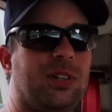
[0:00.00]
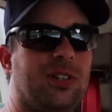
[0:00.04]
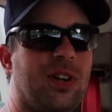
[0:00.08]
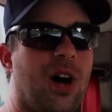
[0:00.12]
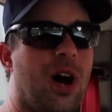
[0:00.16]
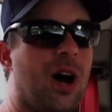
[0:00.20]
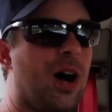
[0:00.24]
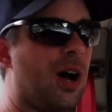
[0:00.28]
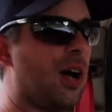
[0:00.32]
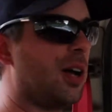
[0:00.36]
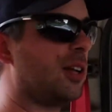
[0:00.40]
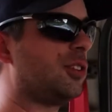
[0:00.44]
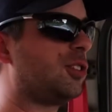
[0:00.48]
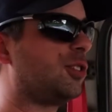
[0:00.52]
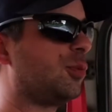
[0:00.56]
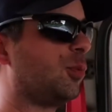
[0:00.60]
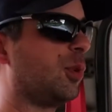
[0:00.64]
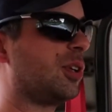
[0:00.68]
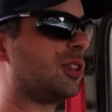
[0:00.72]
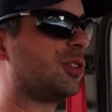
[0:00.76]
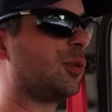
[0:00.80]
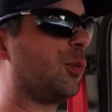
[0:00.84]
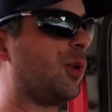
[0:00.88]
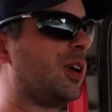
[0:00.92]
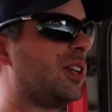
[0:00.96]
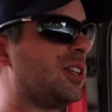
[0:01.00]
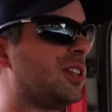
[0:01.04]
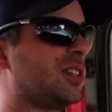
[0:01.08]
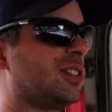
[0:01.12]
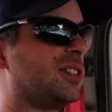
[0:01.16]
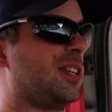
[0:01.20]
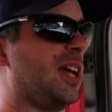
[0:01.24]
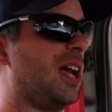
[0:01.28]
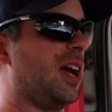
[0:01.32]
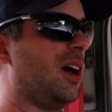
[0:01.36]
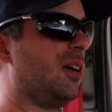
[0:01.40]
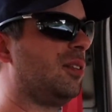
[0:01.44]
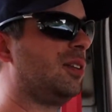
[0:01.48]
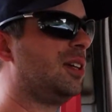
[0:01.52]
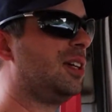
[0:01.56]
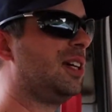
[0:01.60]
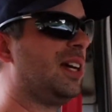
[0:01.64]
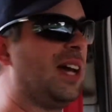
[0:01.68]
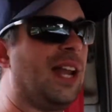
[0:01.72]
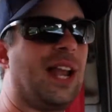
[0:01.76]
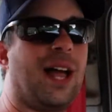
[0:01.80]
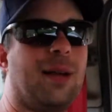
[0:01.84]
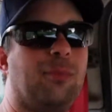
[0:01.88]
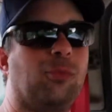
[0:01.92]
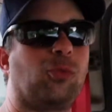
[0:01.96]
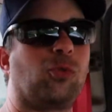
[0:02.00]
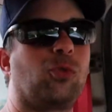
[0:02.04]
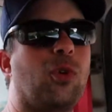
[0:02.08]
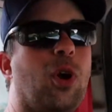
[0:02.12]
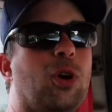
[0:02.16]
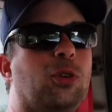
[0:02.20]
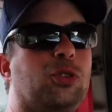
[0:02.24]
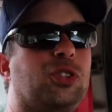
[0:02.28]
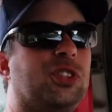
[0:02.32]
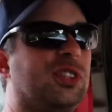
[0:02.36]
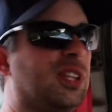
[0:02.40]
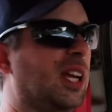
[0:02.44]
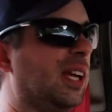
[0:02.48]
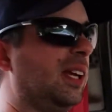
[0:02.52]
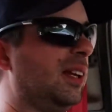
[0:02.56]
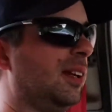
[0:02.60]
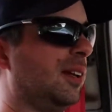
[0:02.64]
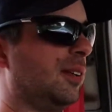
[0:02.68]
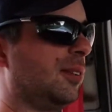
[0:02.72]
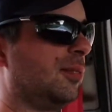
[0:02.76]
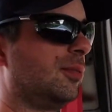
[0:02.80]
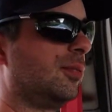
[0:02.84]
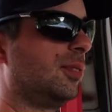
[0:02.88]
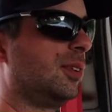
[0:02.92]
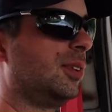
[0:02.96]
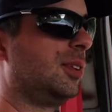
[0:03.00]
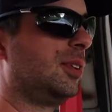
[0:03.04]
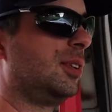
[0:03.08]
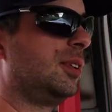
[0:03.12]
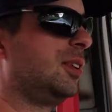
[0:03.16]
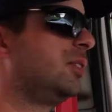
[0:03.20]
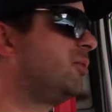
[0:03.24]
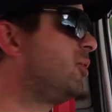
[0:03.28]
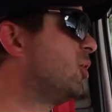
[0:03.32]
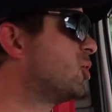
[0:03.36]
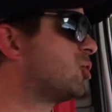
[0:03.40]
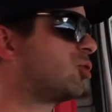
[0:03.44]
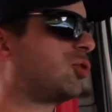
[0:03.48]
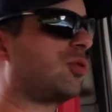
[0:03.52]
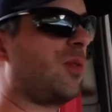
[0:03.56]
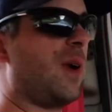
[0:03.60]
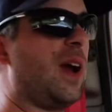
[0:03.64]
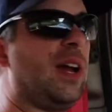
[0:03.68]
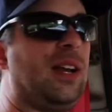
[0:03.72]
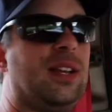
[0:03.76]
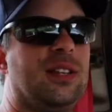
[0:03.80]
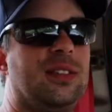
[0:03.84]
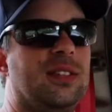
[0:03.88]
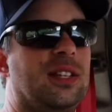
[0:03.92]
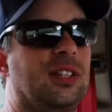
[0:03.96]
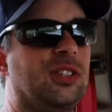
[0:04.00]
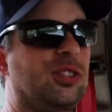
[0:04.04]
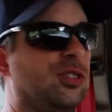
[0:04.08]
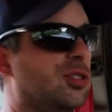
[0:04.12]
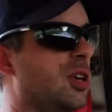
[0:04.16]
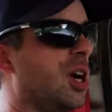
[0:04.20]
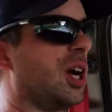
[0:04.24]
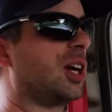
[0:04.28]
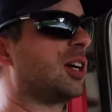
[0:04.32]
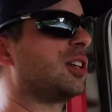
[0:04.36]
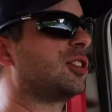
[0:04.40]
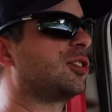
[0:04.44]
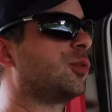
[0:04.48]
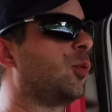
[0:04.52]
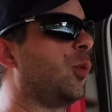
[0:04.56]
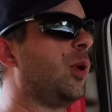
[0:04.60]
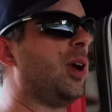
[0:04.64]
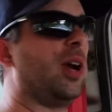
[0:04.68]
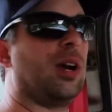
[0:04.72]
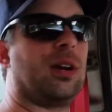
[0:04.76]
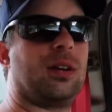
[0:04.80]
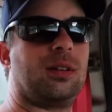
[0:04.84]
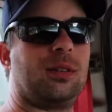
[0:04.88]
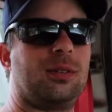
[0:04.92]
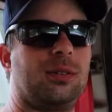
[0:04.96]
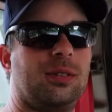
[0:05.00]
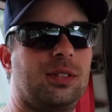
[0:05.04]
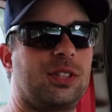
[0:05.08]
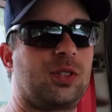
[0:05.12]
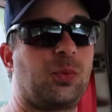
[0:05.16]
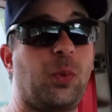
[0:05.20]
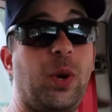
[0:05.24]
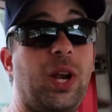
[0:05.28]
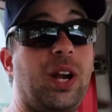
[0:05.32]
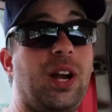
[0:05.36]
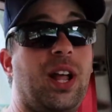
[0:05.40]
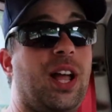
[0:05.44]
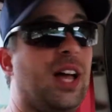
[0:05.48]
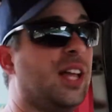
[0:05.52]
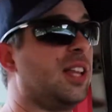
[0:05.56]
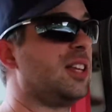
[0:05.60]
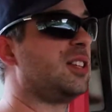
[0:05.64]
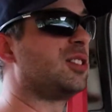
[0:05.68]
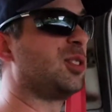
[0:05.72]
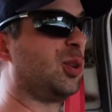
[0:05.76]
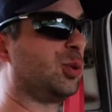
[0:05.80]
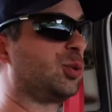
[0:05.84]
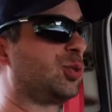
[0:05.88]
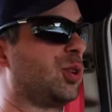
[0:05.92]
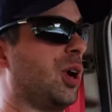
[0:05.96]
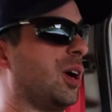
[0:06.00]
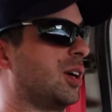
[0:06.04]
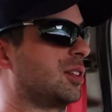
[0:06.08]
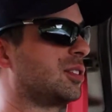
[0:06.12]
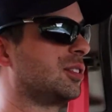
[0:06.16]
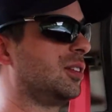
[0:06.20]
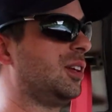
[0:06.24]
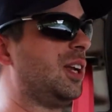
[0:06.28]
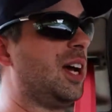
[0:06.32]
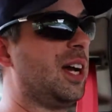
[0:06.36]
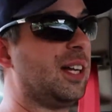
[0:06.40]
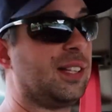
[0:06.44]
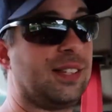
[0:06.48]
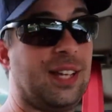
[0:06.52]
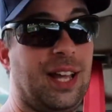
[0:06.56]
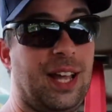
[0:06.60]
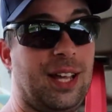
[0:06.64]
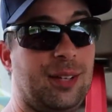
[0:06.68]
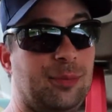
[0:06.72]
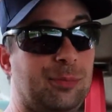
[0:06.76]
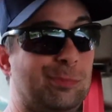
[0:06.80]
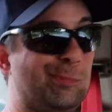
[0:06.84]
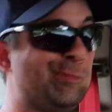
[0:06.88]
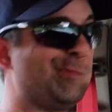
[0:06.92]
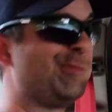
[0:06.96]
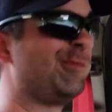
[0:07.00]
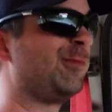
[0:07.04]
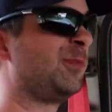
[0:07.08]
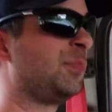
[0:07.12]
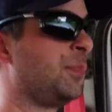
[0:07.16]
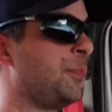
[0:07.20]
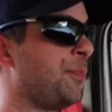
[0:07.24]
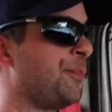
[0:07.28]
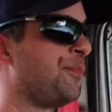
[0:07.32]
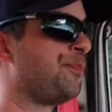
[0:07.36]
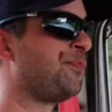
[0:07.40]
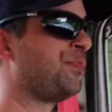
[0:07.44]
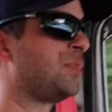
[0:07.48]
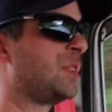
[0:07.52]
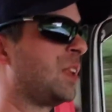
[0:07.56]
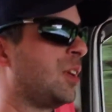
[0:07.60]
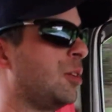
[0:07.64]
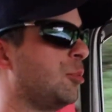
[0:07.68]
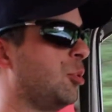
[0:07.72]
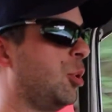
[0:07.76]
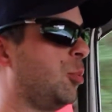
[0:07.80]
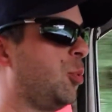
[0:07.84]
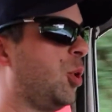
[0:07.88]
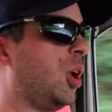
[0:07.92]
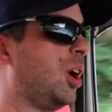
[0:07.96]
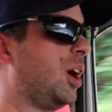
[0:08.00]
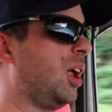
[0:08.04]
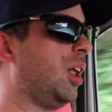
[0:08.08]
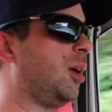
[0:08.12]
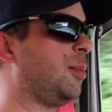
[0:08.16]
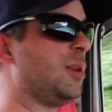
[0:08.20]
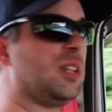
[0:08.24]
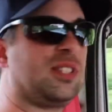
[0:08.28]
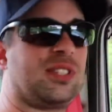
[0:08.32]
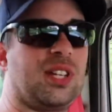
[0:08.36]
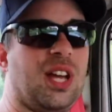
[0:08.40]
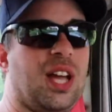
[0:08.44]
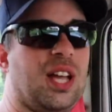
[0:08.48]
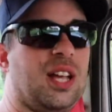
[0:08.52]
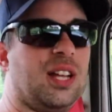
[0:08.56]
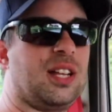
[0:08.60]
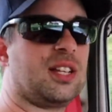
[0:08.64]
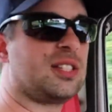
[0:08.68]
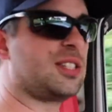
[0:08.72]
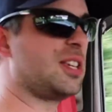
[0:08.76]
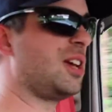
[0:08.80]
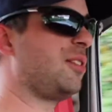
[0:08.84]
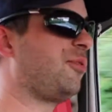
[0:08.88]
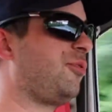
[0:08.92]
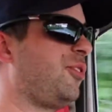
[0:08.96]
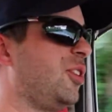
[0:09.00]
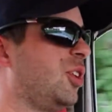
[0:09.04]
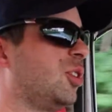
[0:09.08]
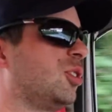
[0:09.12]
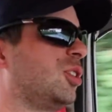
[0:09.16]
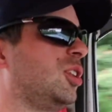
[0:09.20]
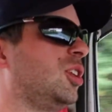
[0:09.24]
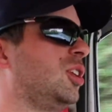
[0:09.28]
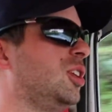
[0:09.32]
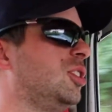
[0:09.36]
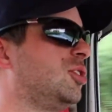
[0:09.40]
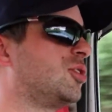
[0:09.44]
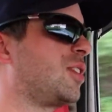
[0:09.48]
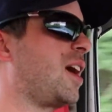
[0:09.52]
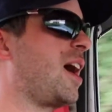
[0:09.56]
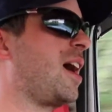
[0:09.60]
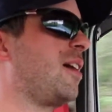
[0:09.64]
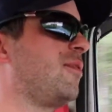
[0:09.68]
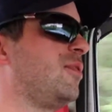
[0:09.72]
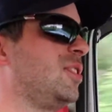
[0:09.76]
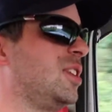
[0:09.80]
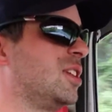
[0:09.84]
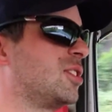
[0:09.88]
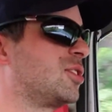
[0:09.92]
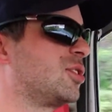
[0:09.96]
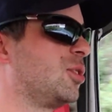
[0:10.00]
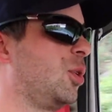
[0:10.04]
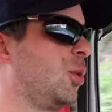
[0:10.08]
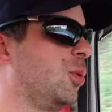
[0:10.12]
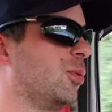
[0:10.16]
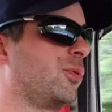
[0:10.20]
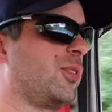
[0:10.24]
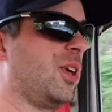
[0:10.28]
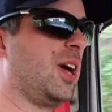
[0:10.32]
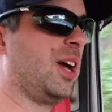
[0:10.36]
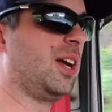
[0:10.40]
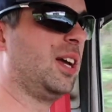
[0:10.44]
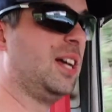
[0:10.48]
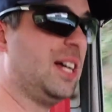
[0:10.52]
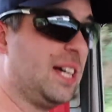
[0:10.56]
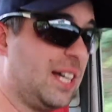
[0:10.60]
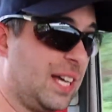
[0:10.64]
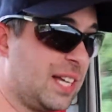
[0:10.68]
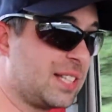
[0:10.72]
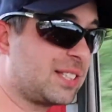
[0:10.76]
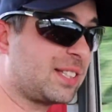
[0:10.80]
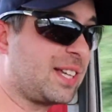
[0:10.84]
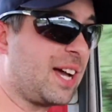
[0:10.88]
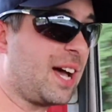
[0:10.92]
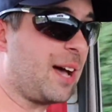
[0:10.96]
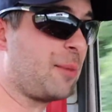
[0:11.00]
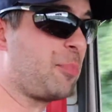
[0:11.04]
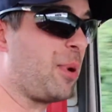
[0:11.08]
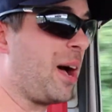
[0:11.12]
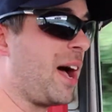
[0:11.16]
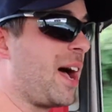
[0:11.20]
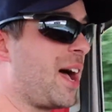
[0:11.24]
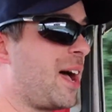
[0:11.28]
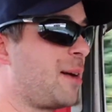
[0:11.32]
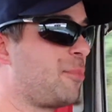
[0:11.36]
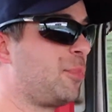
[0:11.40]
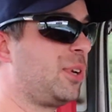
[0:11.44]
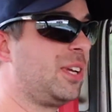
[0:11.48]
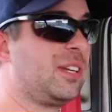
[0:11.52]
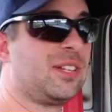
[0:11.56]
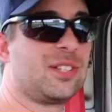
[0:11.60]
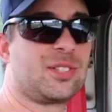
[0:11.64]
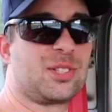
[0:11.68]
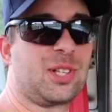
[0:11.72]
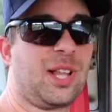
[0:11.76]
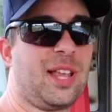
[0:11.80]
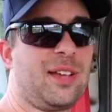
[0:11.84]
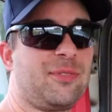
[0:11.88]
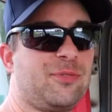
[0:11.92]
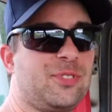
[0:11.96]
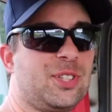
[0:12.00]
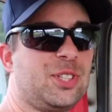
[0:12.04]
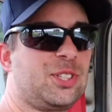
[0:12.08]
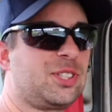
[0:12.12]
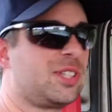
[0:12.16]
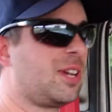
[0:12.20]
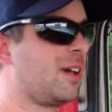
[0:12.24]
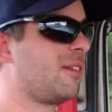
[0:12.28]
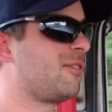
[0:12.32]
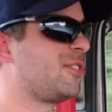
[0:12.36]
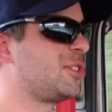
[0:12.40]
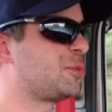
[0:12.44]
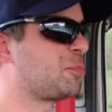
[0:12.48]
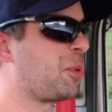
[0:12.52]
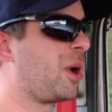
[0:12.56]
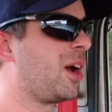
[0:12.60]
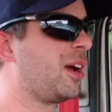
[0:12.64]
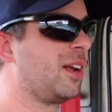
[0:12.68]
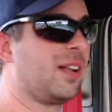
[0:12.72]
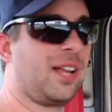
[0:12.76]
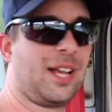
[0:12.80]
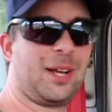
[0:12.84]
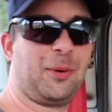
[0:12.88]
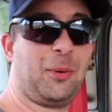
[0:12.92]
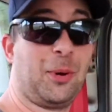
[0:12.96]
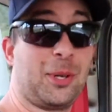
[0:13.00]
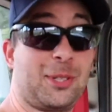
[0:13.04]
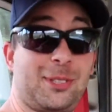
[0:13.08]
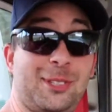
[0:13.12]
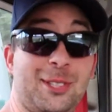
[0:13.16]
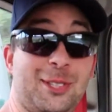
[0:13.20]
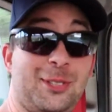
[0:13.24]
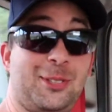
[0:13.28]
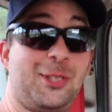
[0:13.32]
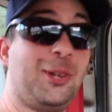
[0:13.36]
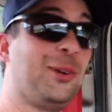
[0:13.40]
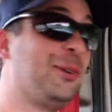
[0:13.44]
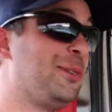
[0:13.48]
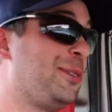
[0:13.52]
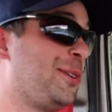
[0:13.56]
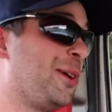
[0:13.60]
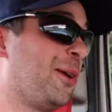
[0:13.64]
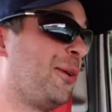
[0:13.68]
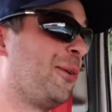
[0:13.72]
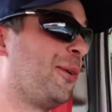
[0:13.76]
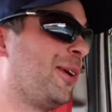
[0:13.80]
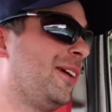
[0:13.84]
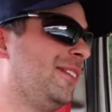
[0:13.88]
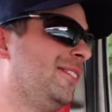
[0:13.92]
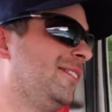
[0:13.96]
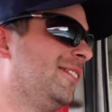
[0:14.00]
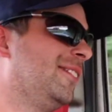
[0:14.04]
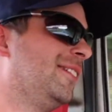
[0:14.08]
Dodge with the windows down, and I'm roasting. It feels great in this truck. It's weird. It's weird how these old trucks are like that. But boy, let me tell you, does it feel good driving this old thing. This guy behind me in this lifted Chevy's probably like, what's this dude doing?